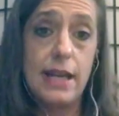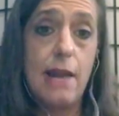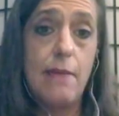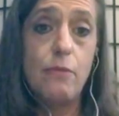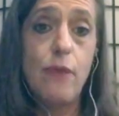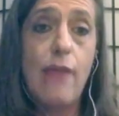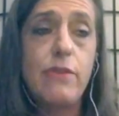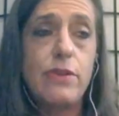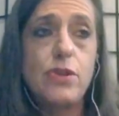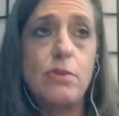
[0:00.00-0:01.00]
And I'm, rather
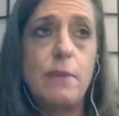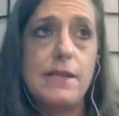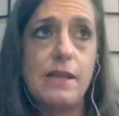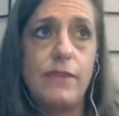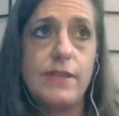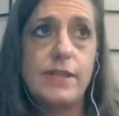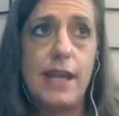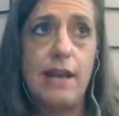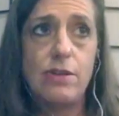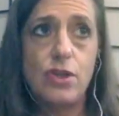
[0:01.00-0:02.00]
than turn myself inside
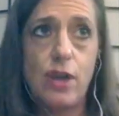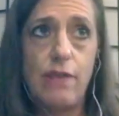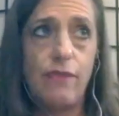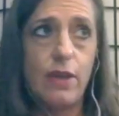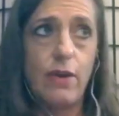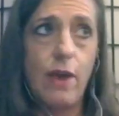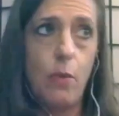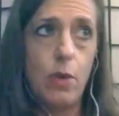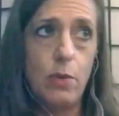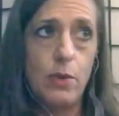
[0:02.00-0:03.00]
out to try to figure out
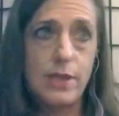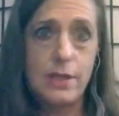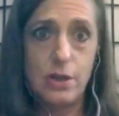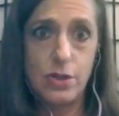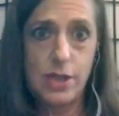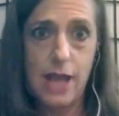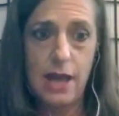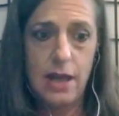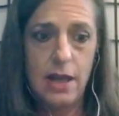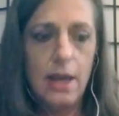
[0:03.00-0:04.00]
what it was I did or said,
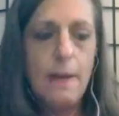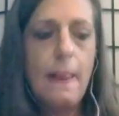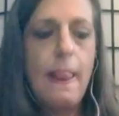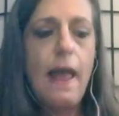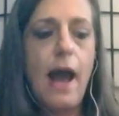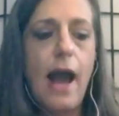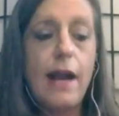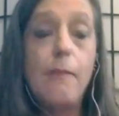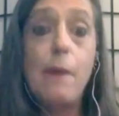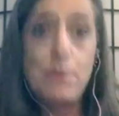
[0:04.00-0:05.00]
I
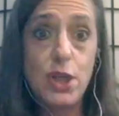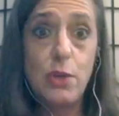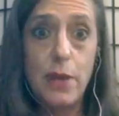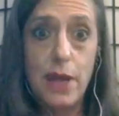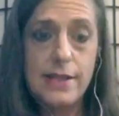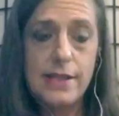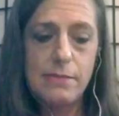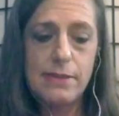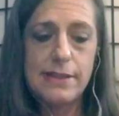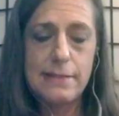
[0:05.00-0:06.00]
come up to you and I
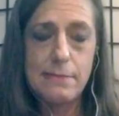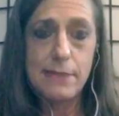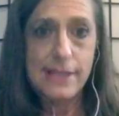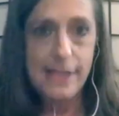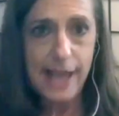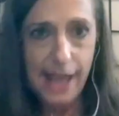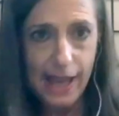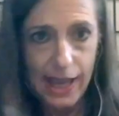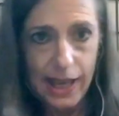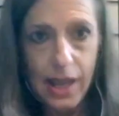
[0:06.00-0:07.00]
simply say,
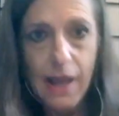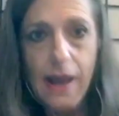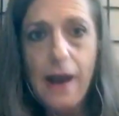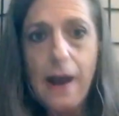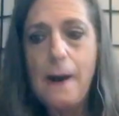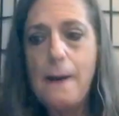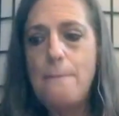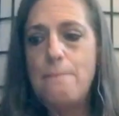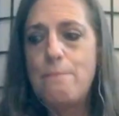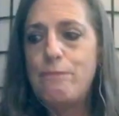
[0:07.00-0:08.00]
hey,
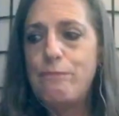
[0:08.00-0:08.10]
um,